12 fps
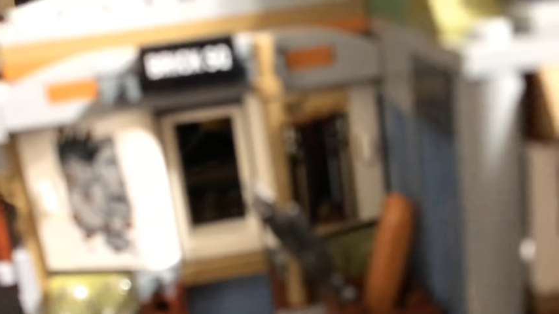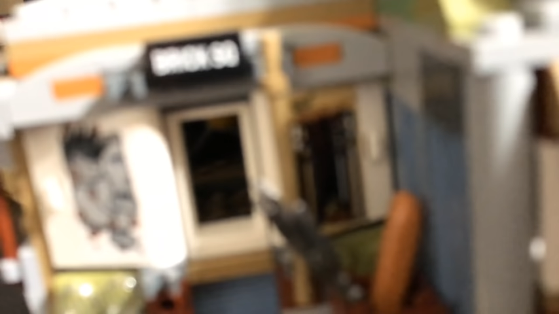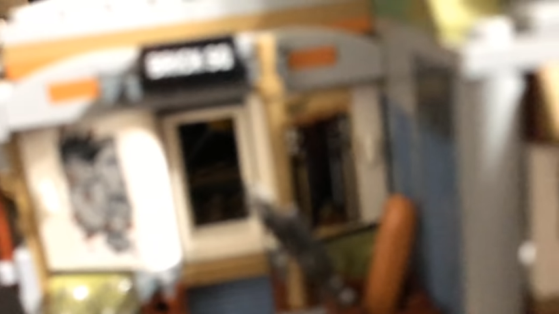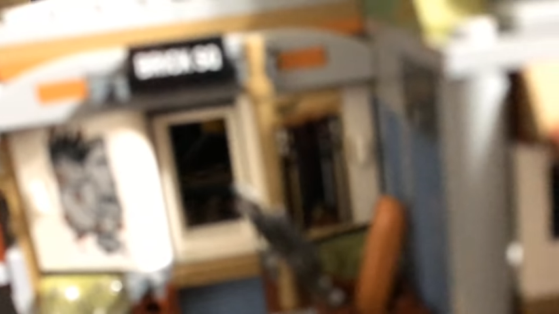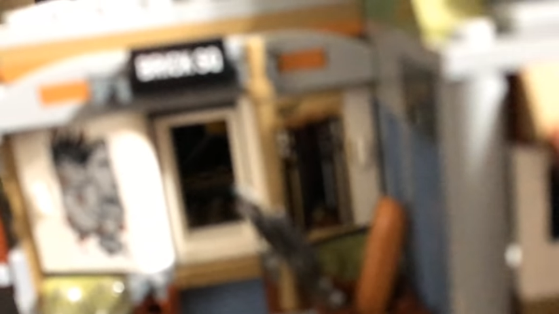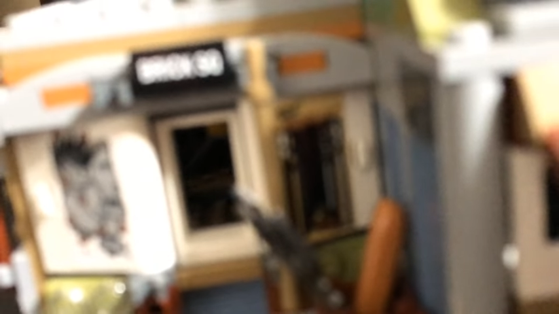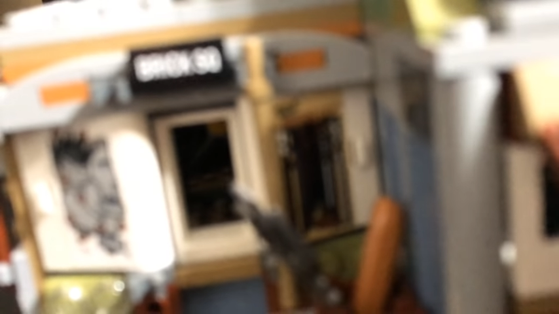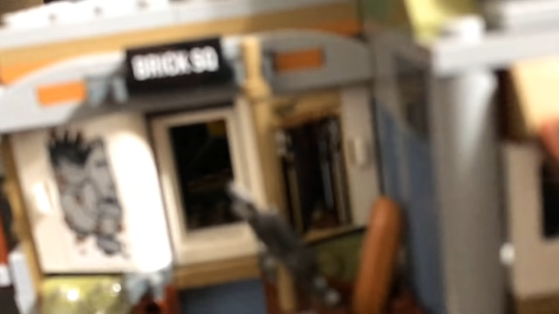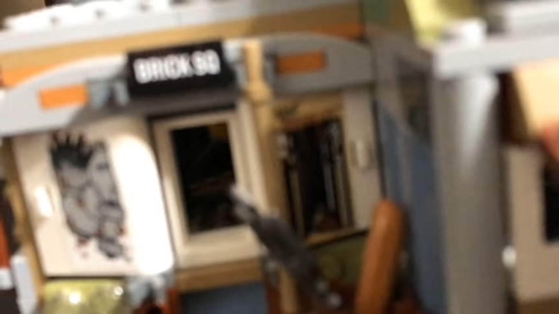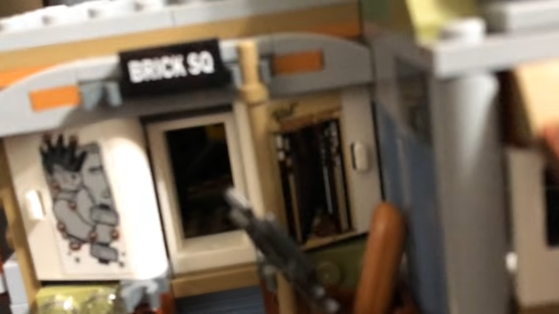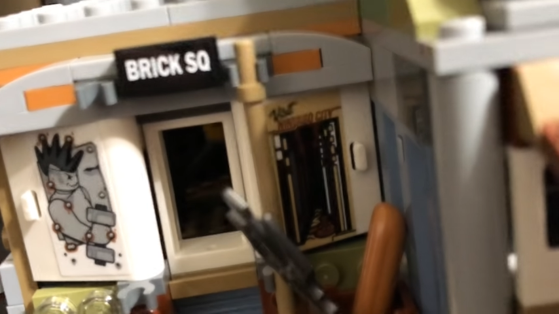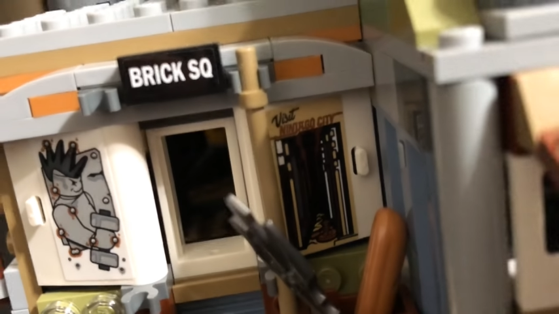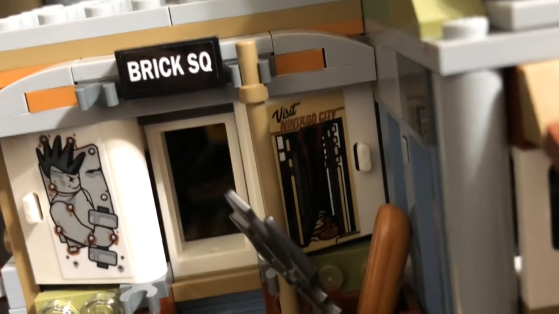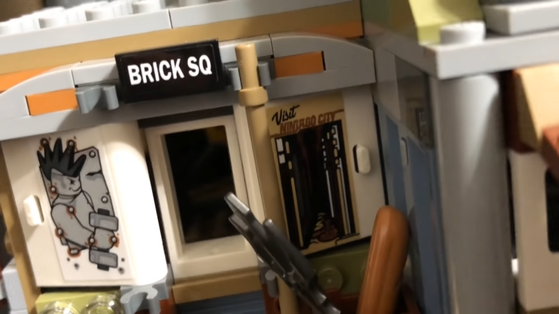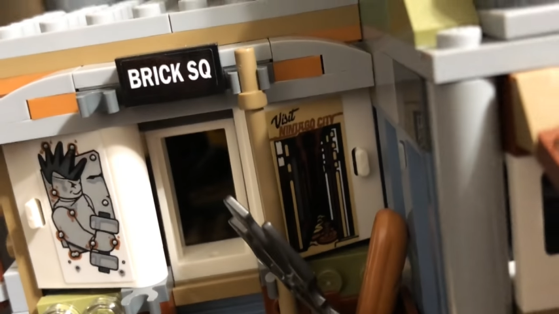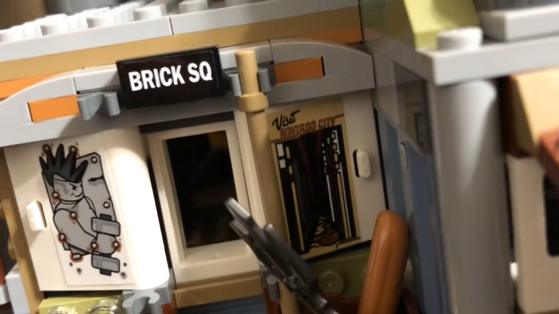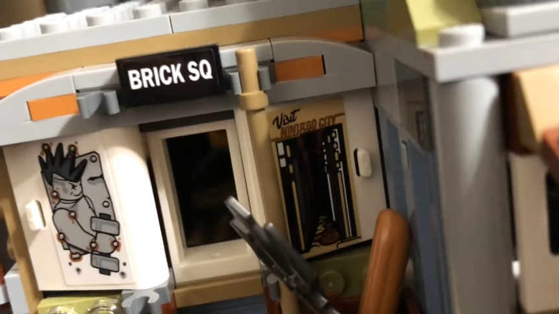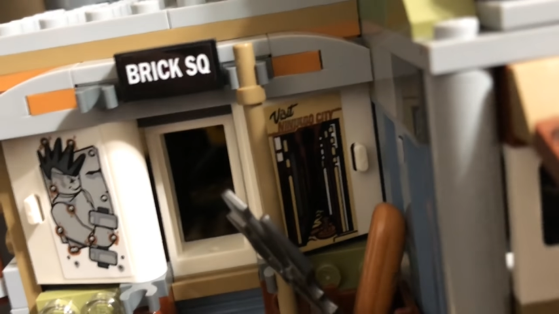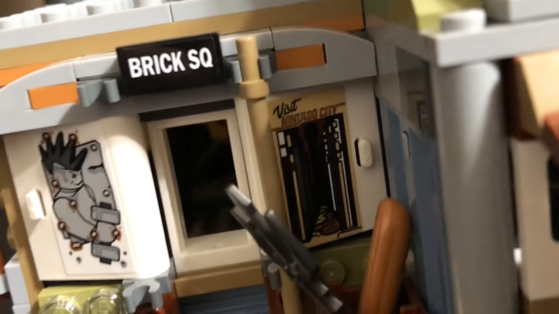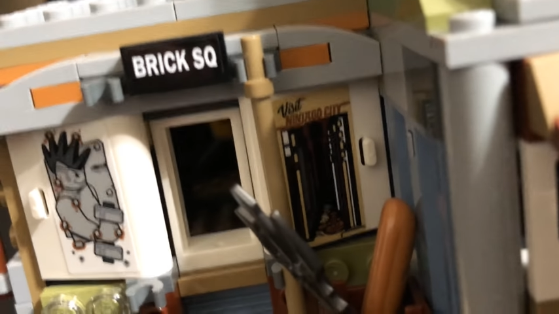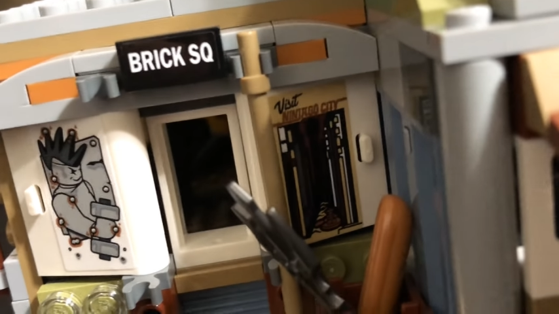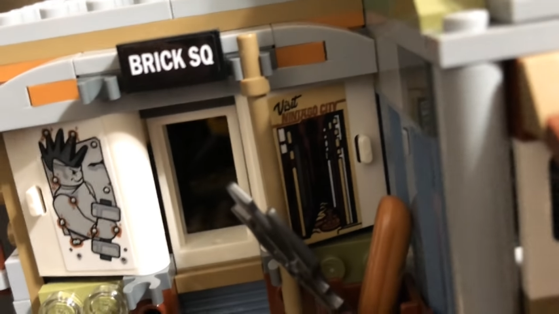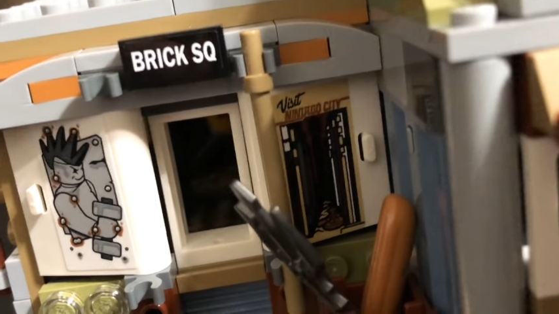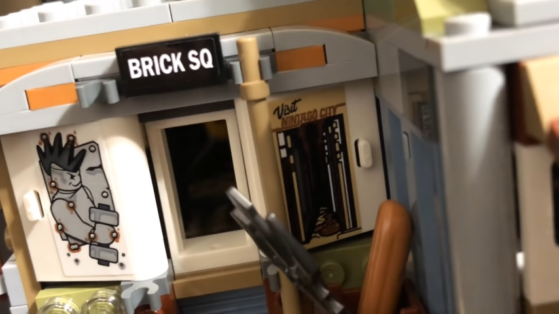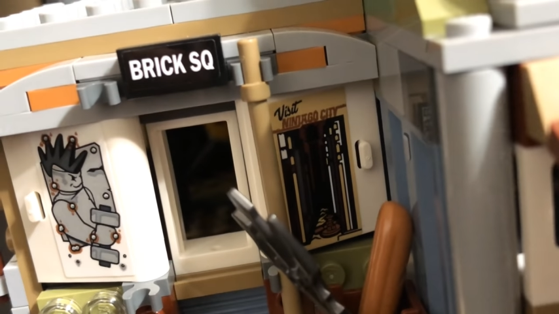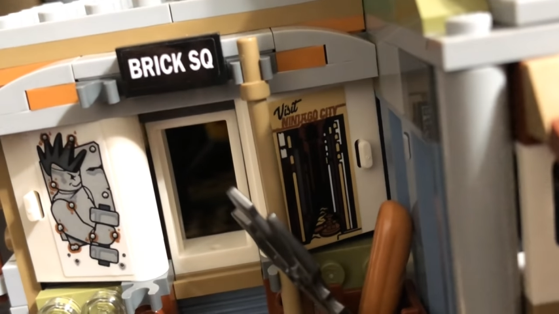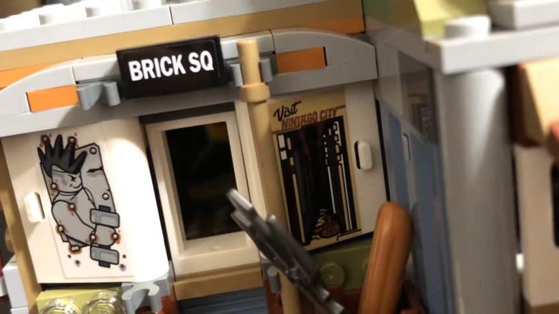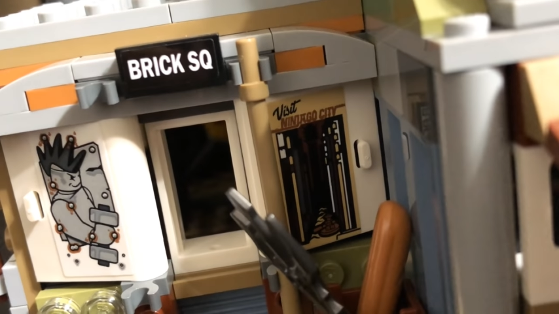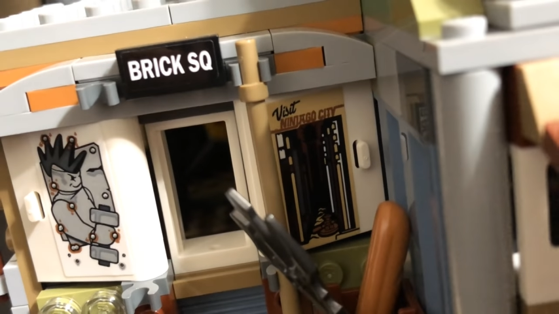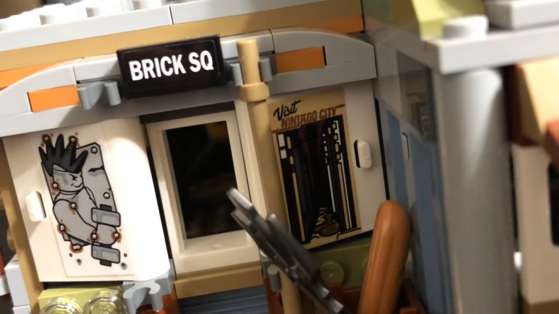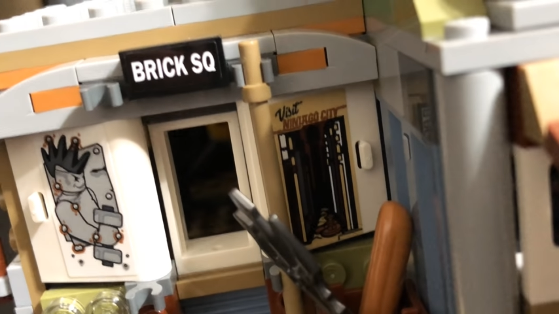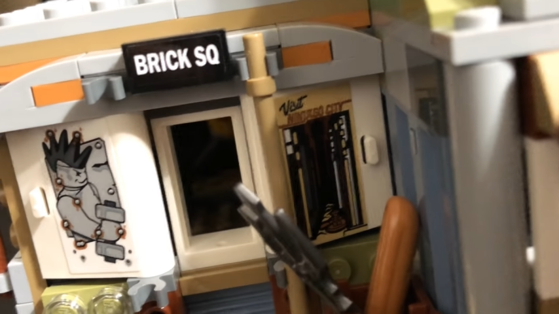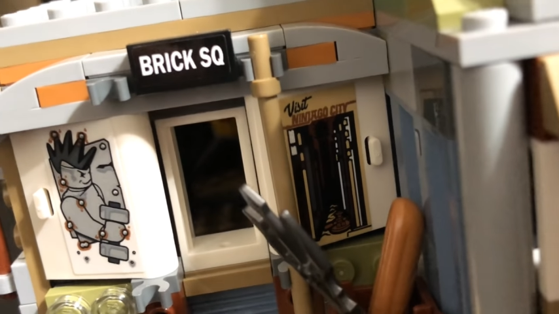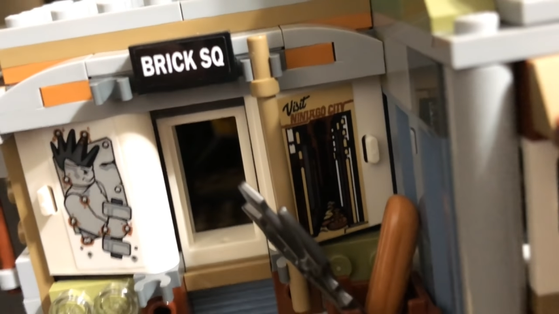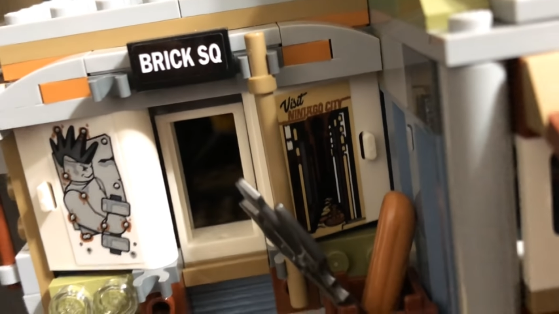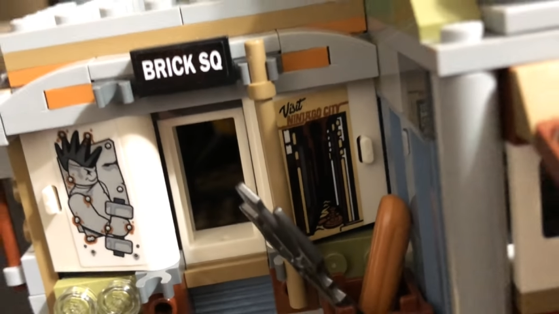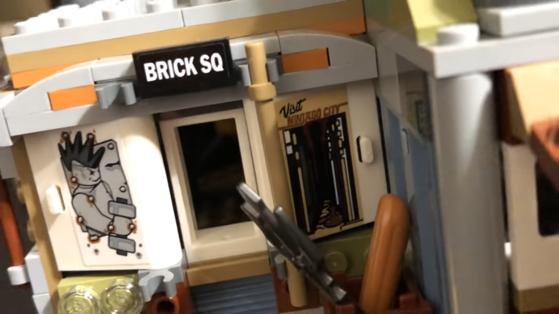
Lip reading: No face is visible, so there are no lips to read.